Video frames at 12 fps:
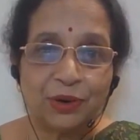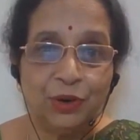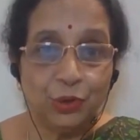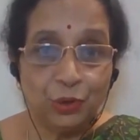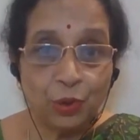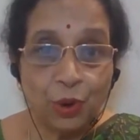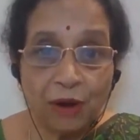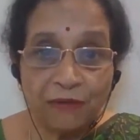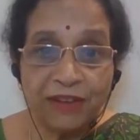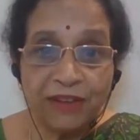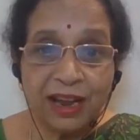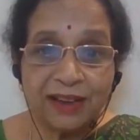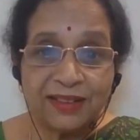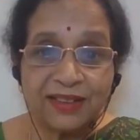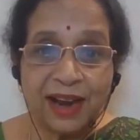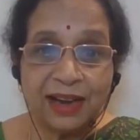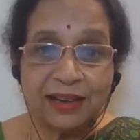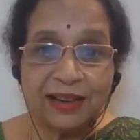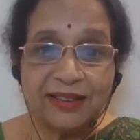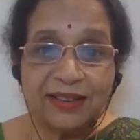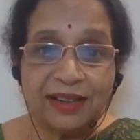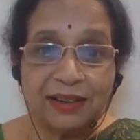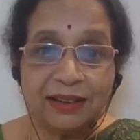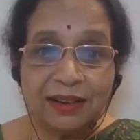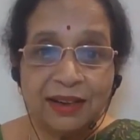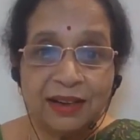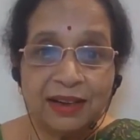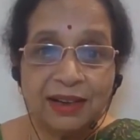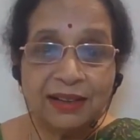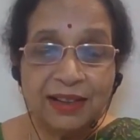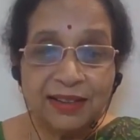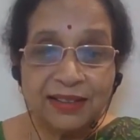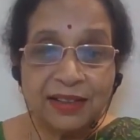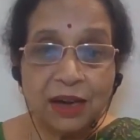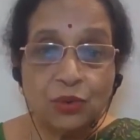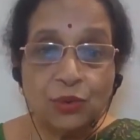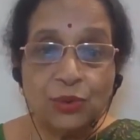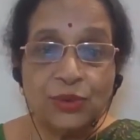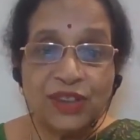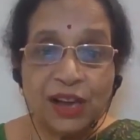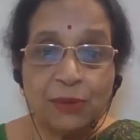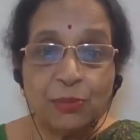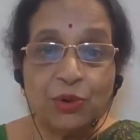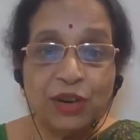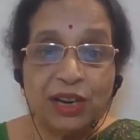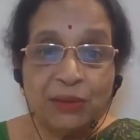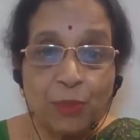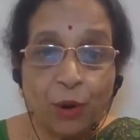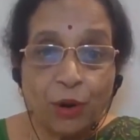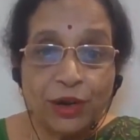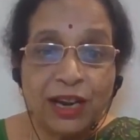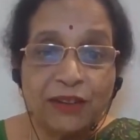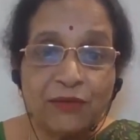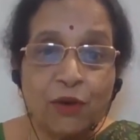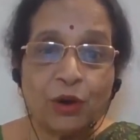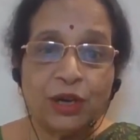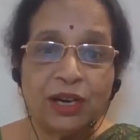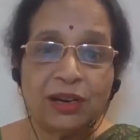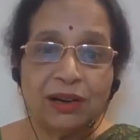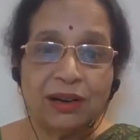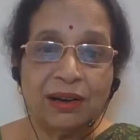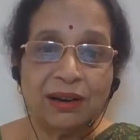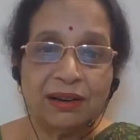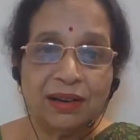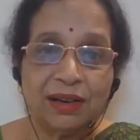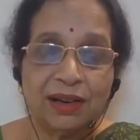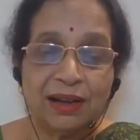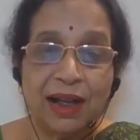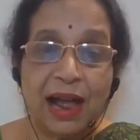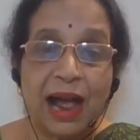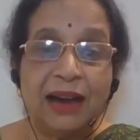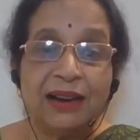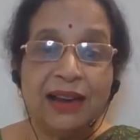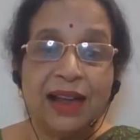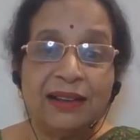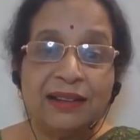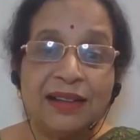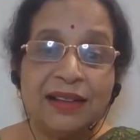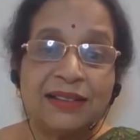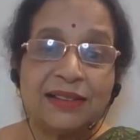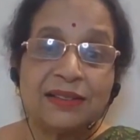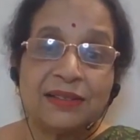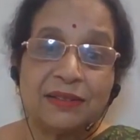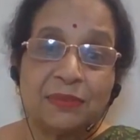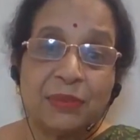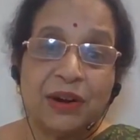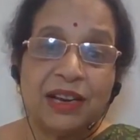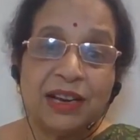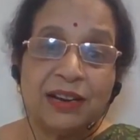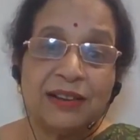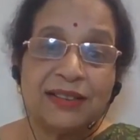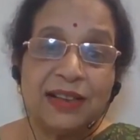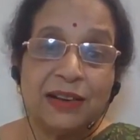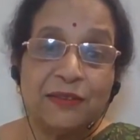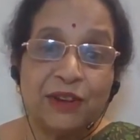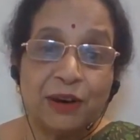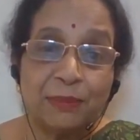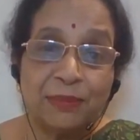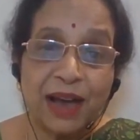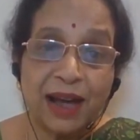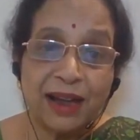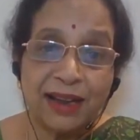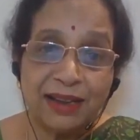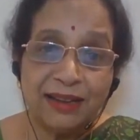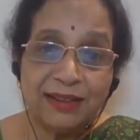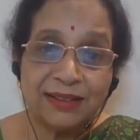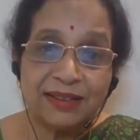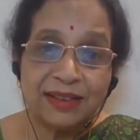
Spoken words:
Do you know how we extract the silk? These cocoons are put in boiling water, and then this particular silkworm dies,